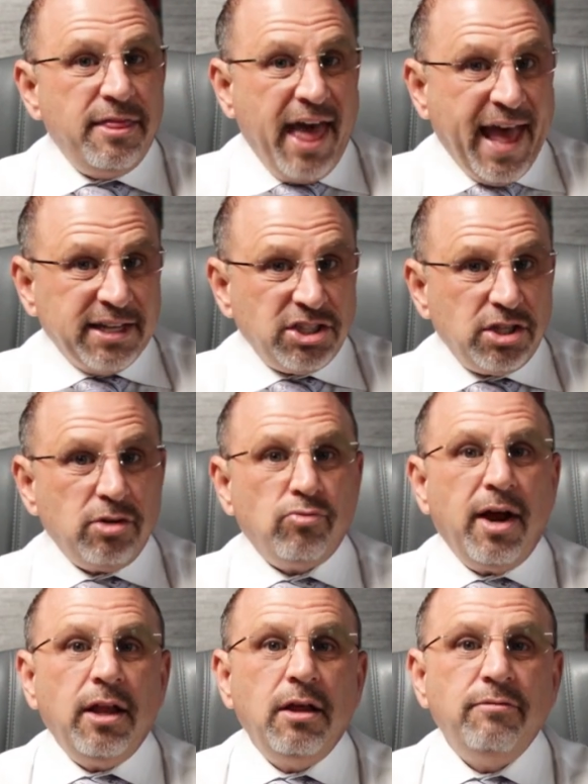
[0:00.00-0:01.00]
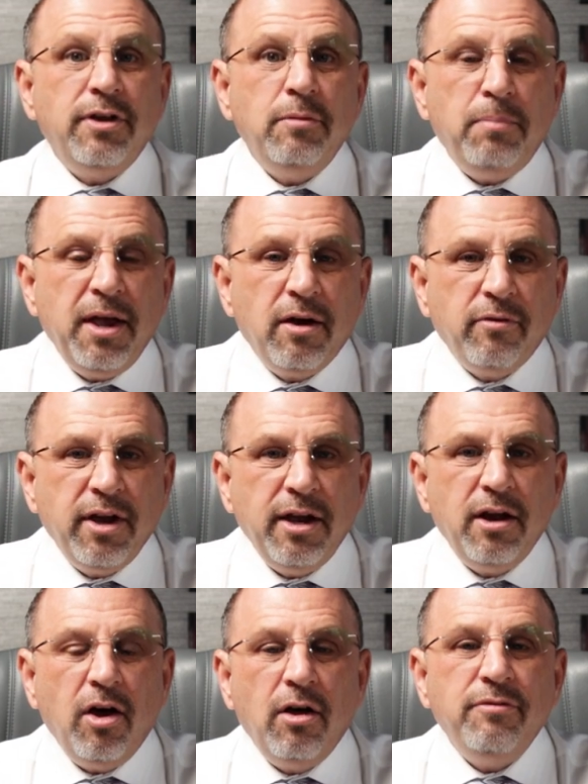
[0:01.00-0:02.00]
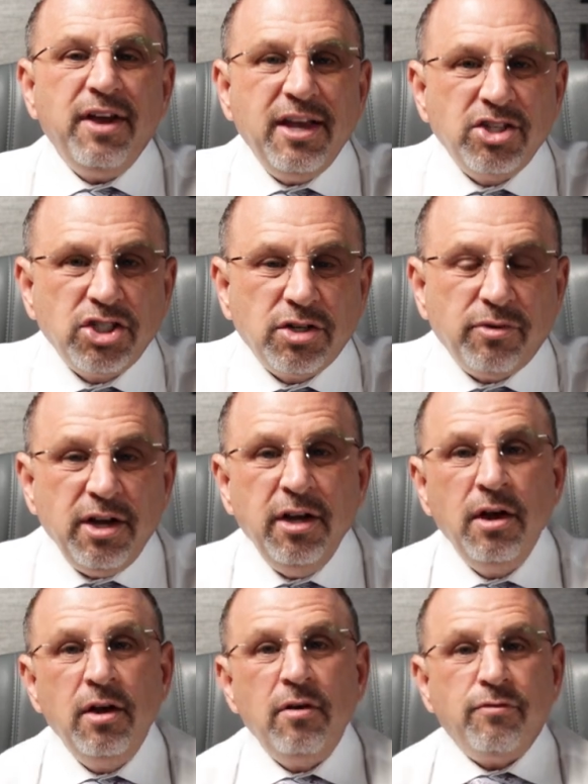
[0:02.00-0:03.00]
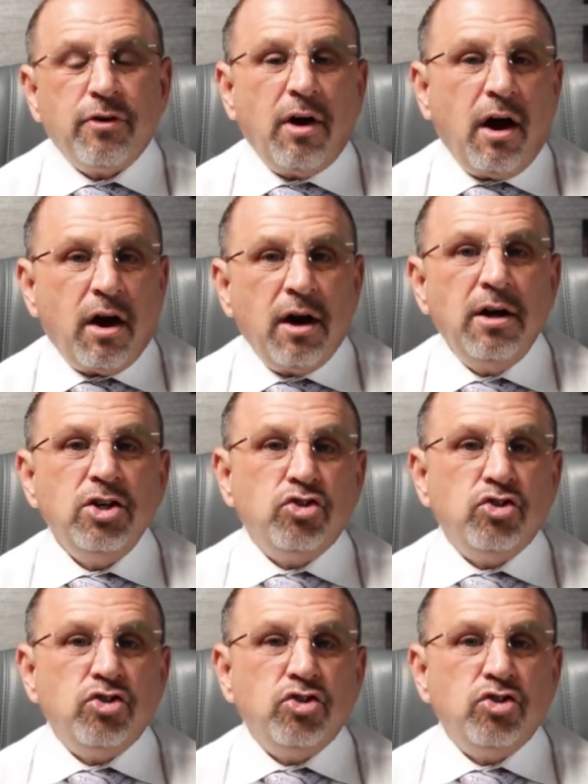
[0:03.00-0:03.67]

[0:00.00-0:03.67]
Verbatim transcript: that's the relevant period of history for our